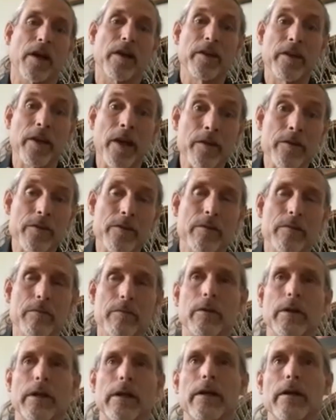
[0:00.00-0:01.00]
Yet
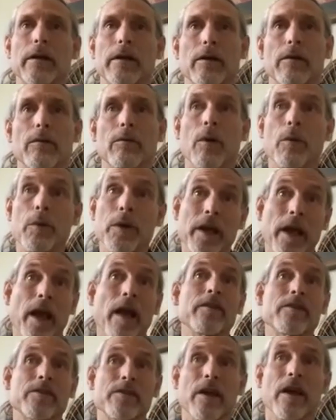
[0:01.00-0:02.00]
what we
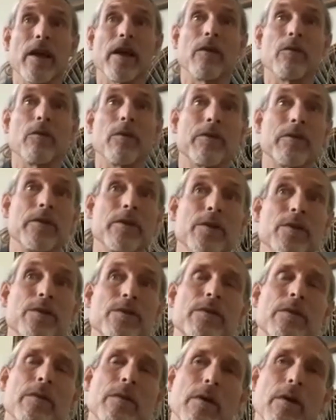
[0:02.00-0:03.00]
can say with
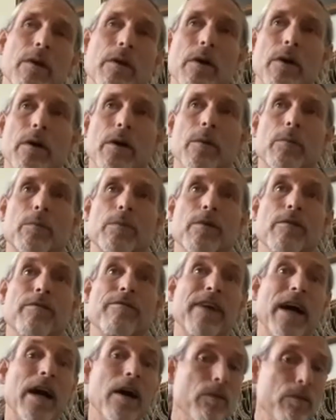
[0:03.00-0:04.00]
these
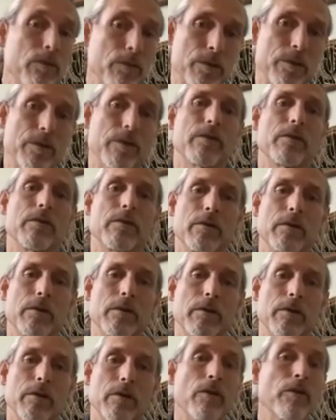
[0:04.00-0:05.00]
profound
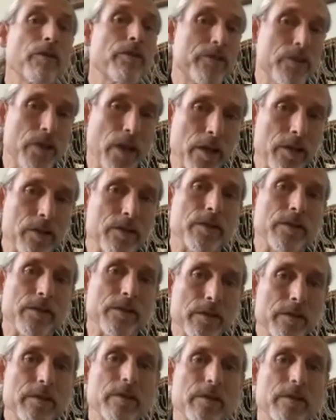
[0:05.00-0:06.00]
earth
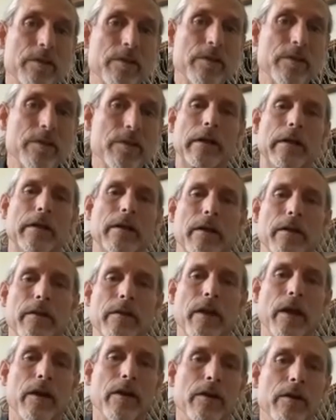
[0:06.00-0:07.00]
changes
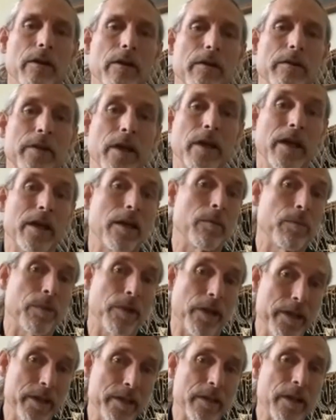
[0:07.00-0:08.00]
that are taking
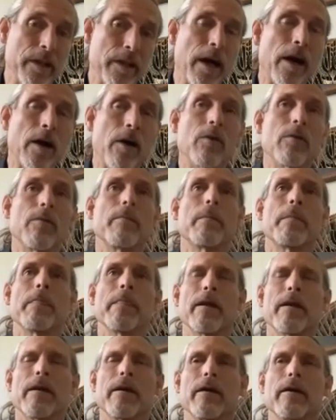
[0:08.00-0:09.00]
place now,
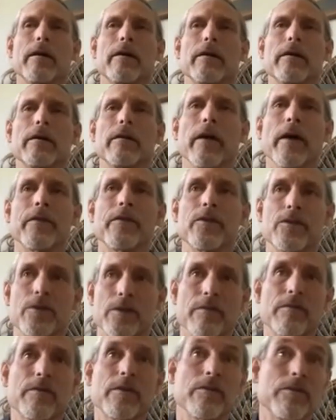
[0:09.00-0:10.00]
that the
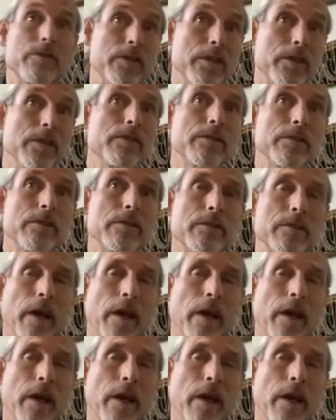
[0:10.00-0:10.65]
shift of seasons